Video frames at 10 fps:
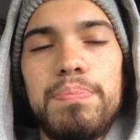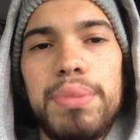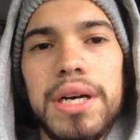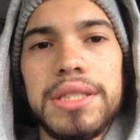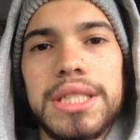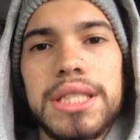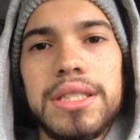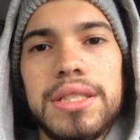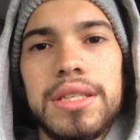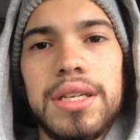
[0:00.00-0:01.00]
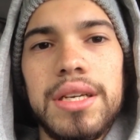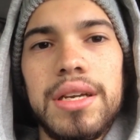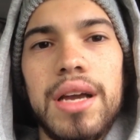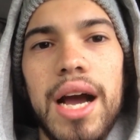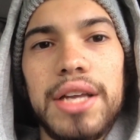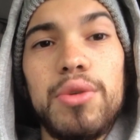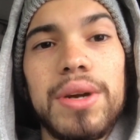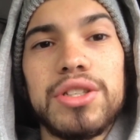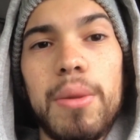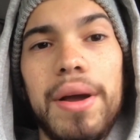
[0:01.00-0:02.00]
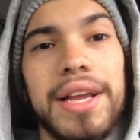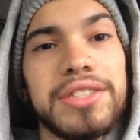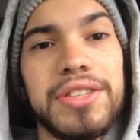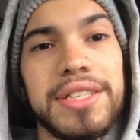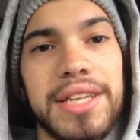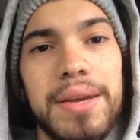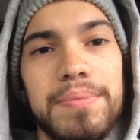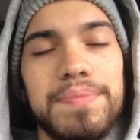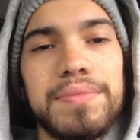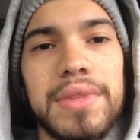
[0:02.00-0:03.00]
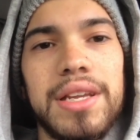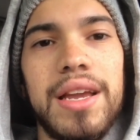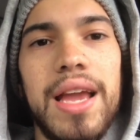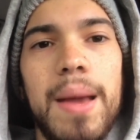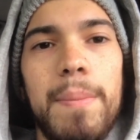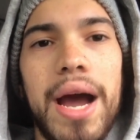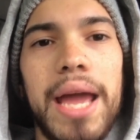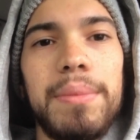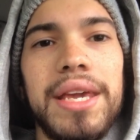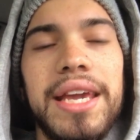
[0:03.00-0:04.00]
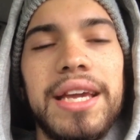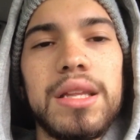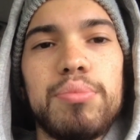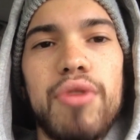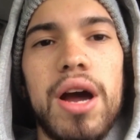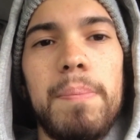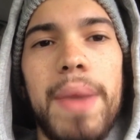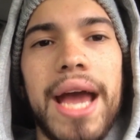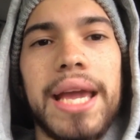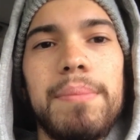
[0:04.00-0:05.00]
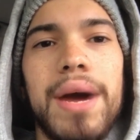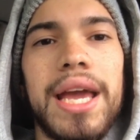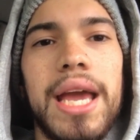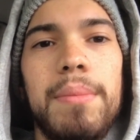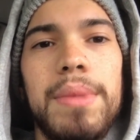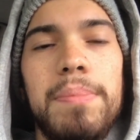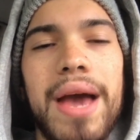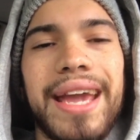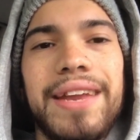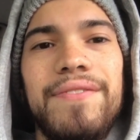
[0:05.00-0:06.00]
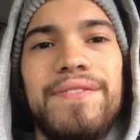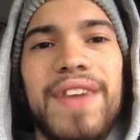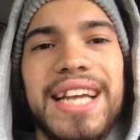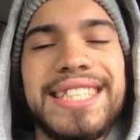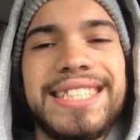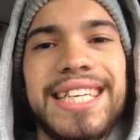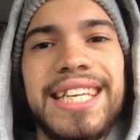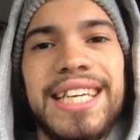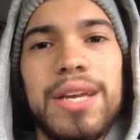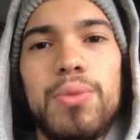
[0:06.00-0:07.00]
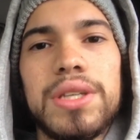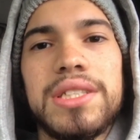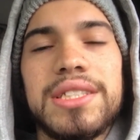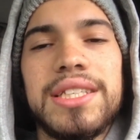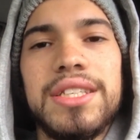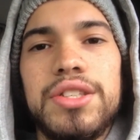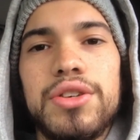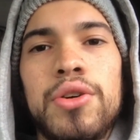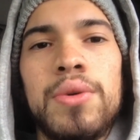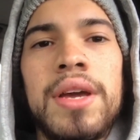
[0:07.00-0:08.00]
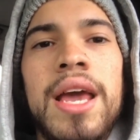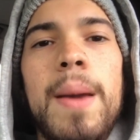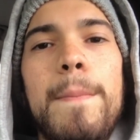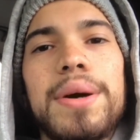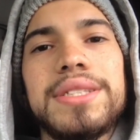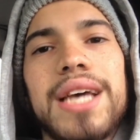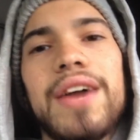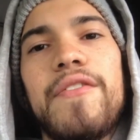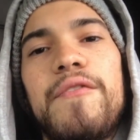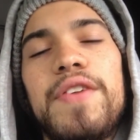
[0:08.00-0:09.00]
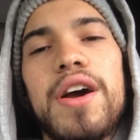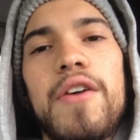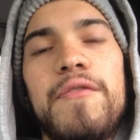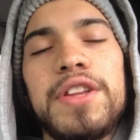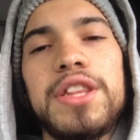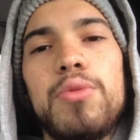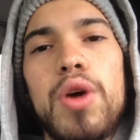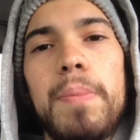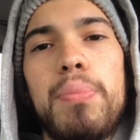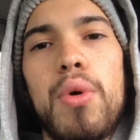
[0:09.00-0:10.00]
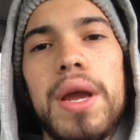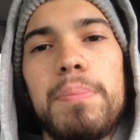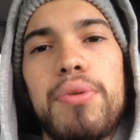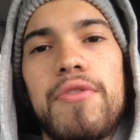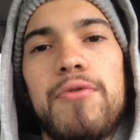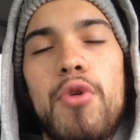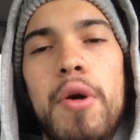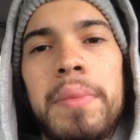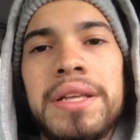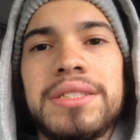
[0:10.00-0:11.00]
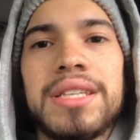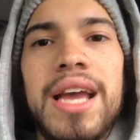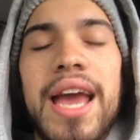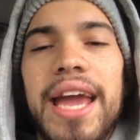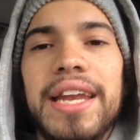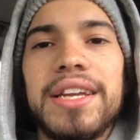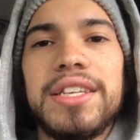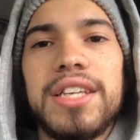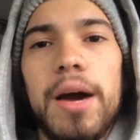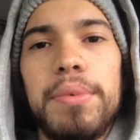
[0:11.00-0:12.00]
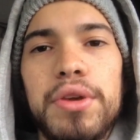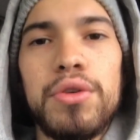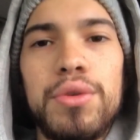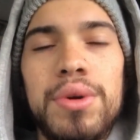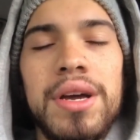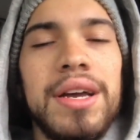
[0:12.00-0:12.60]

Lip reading: But I do want to talk about yesterday's game. Miami Heat, LeBron back in Miami, back in Vice City, and what does he do? Puts on a 51-point performance in a W.